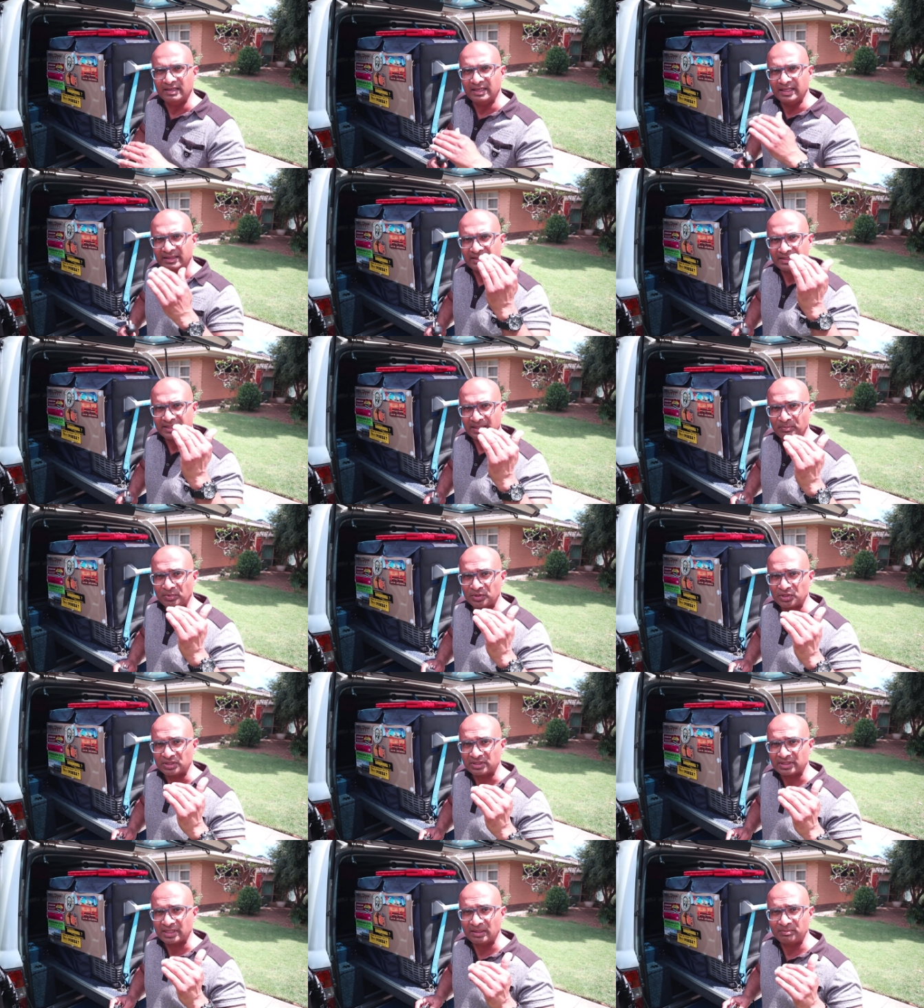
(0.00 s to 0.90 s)
Let the
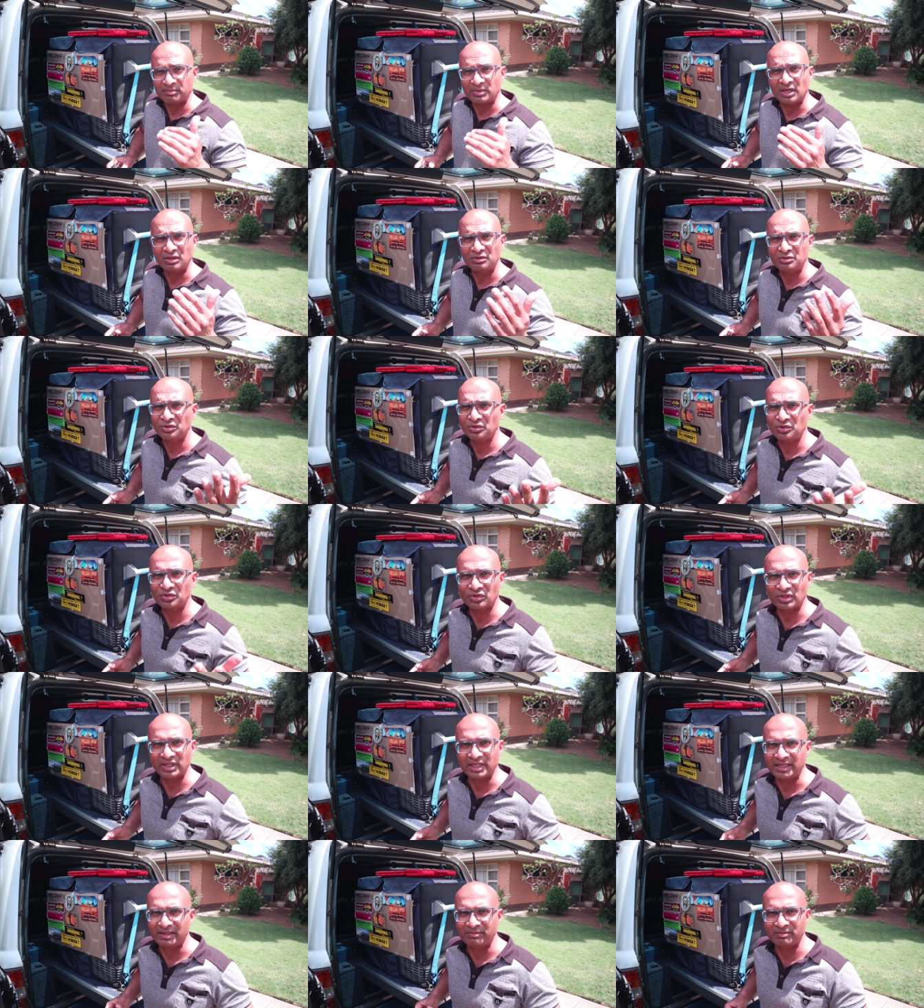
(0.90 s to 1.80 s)
temperatures come down.
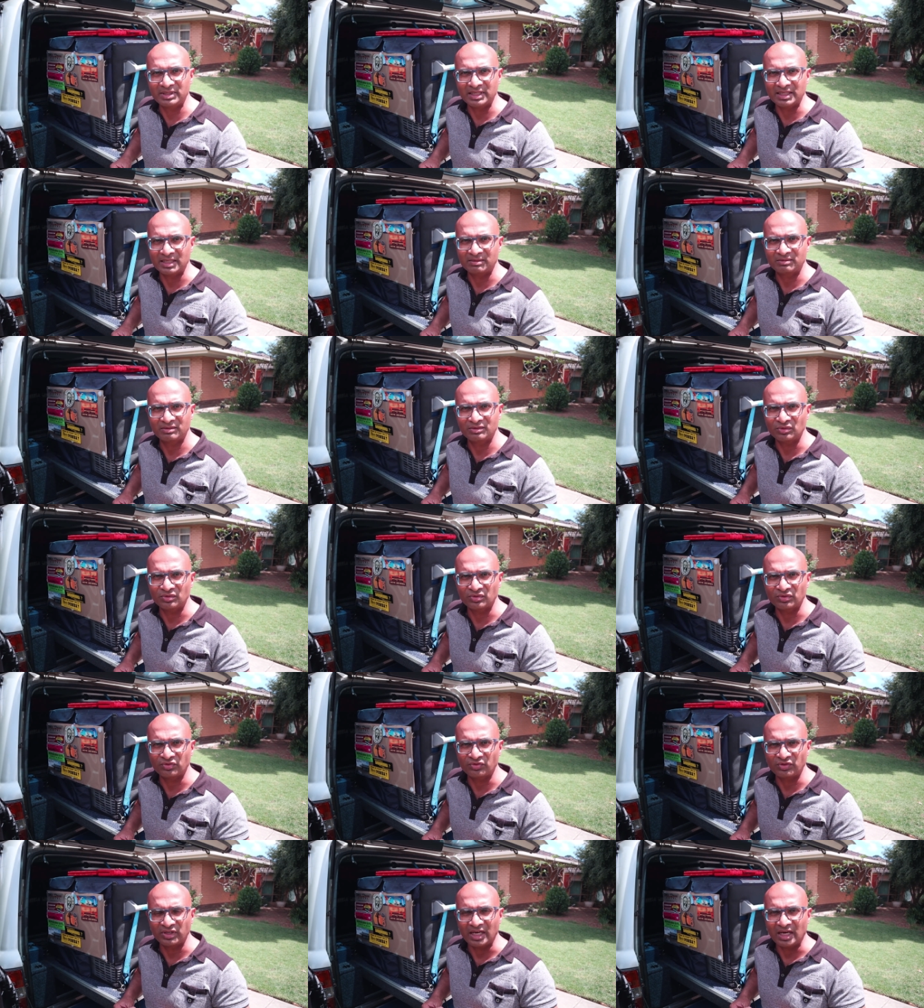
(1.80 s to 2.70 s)
Usually within 2 to
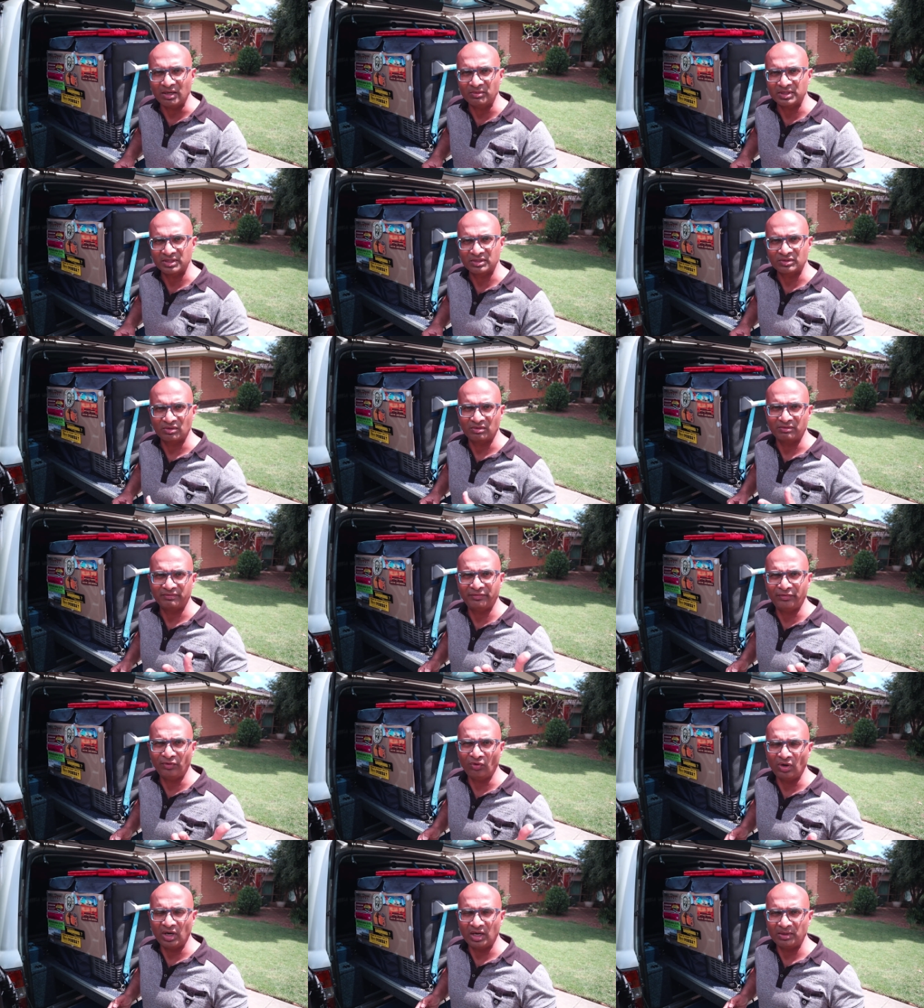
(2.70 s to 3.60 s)
3 hours or
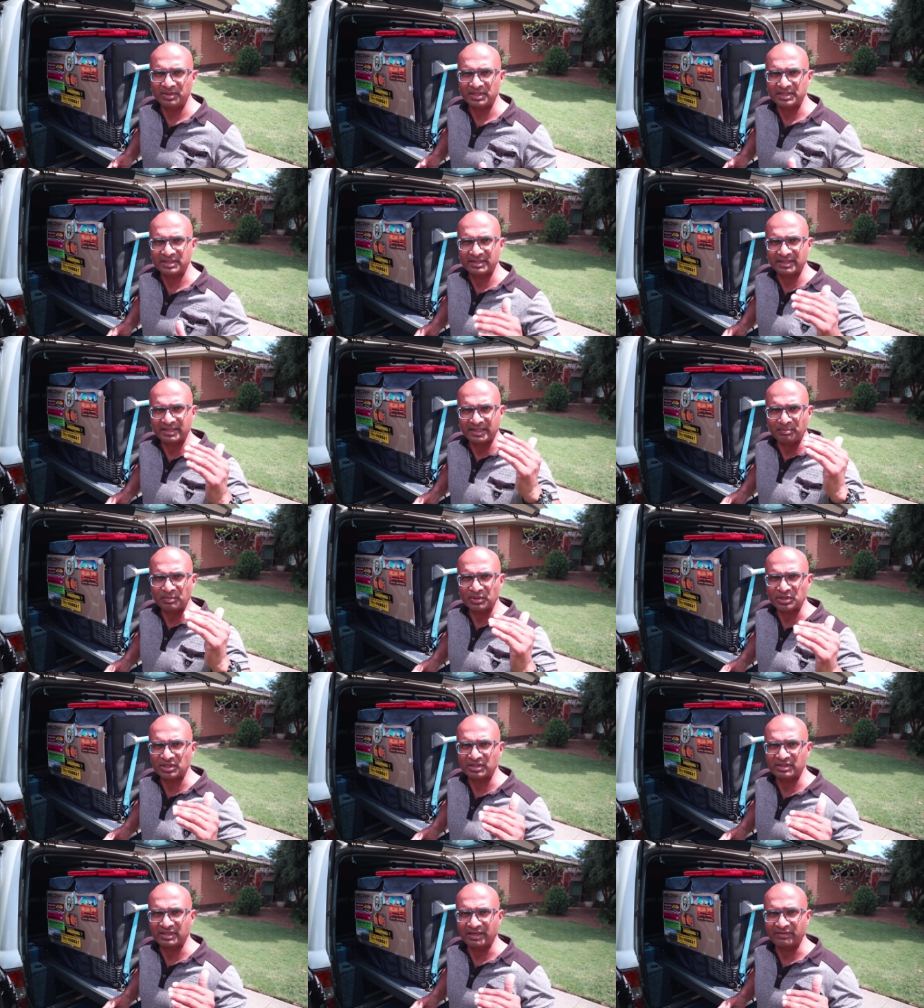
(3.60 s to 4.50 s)
4 hours, the
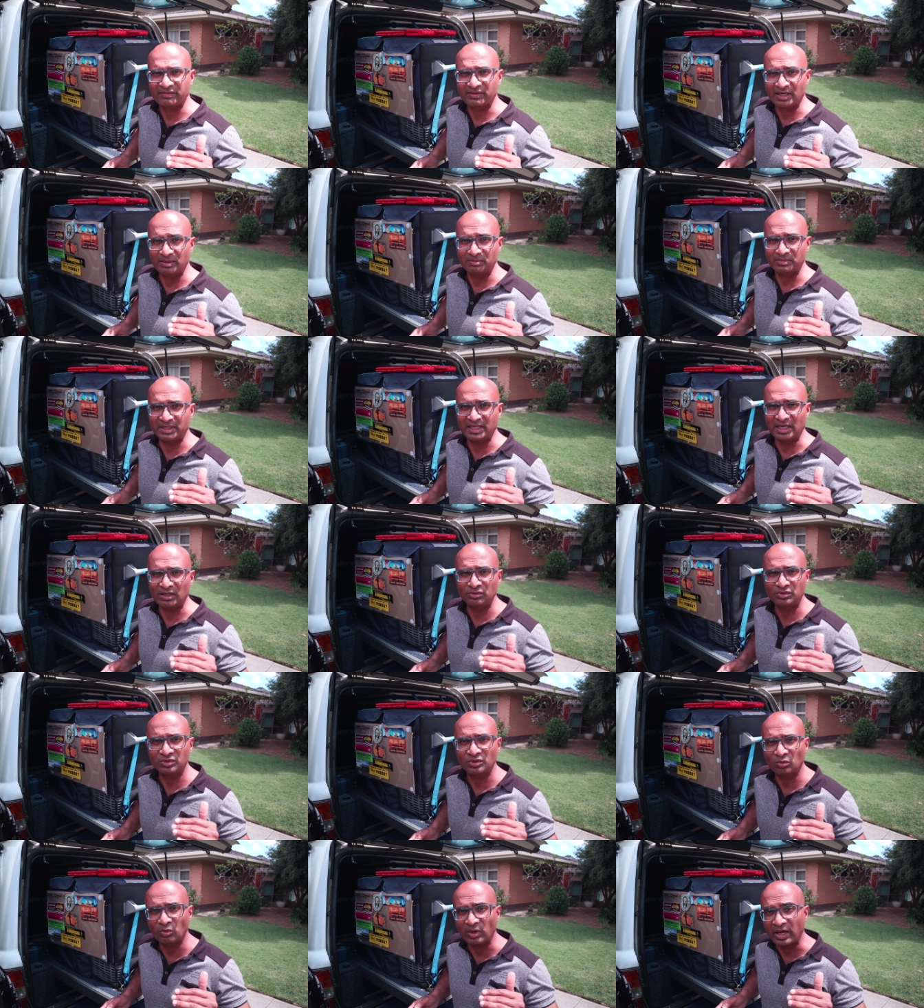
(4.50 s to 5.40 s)
temperatures have come
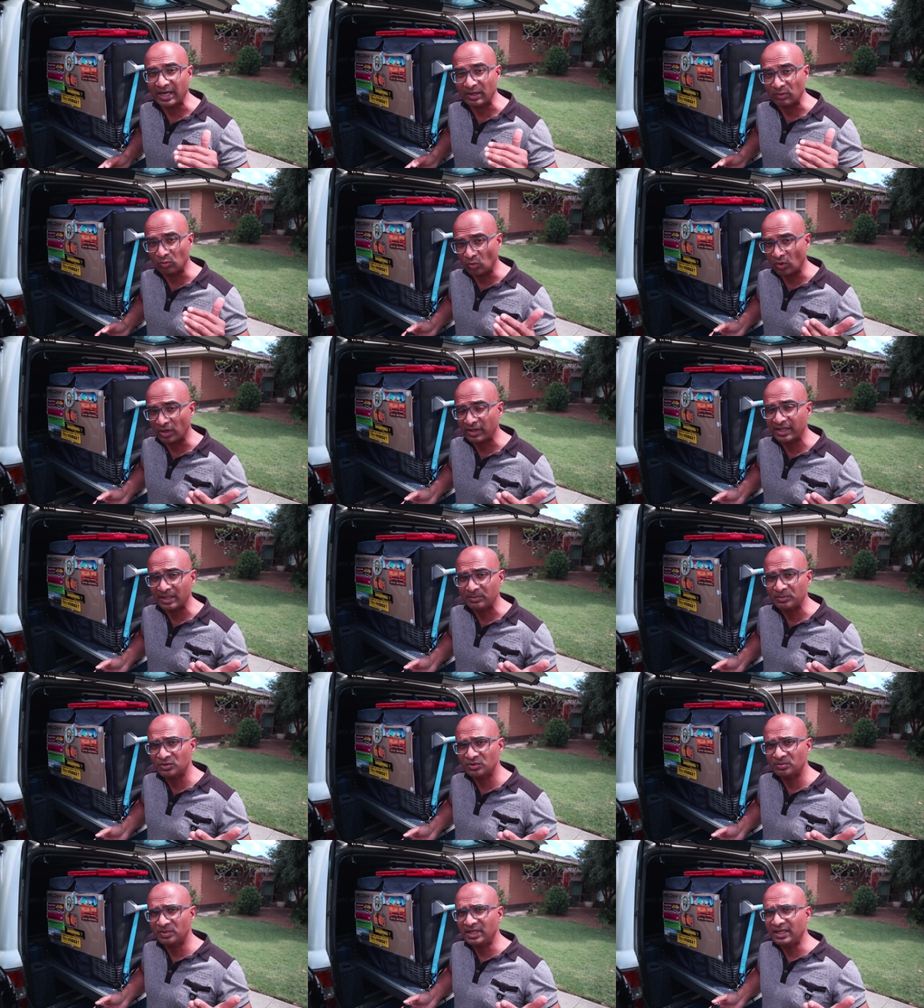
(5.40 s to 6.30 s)
down to where I want
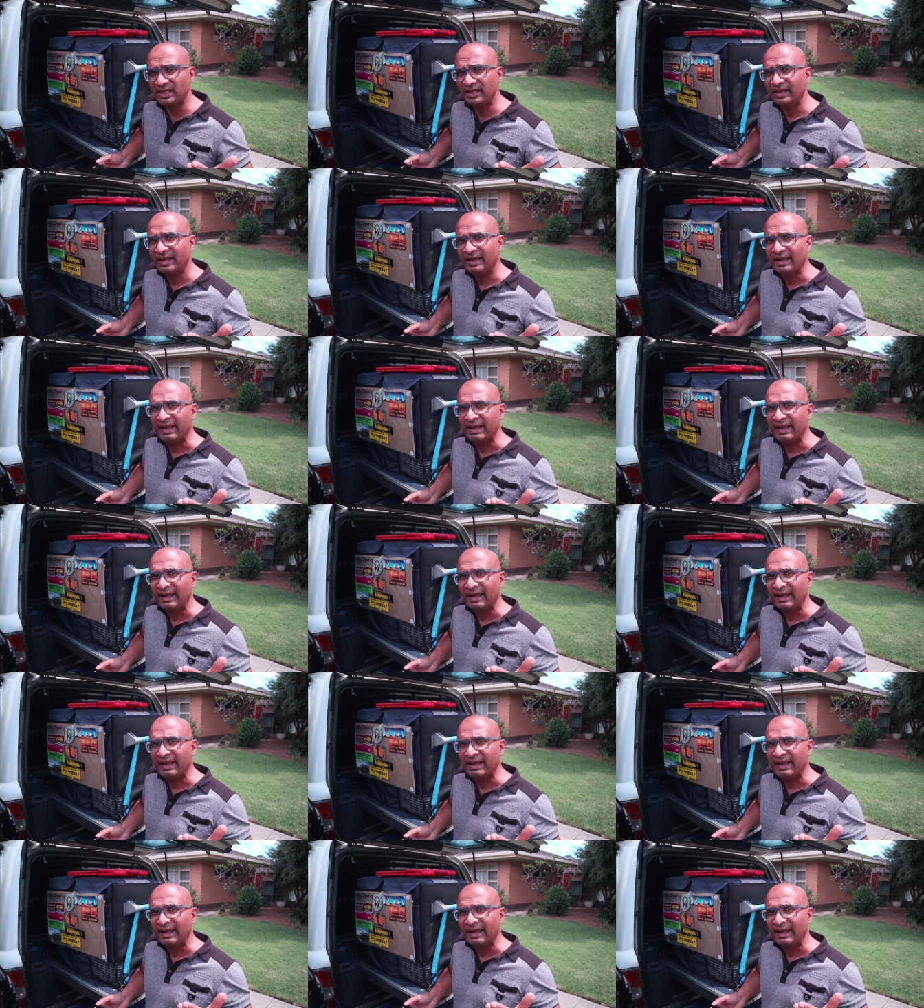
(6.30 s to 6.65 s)
them to be.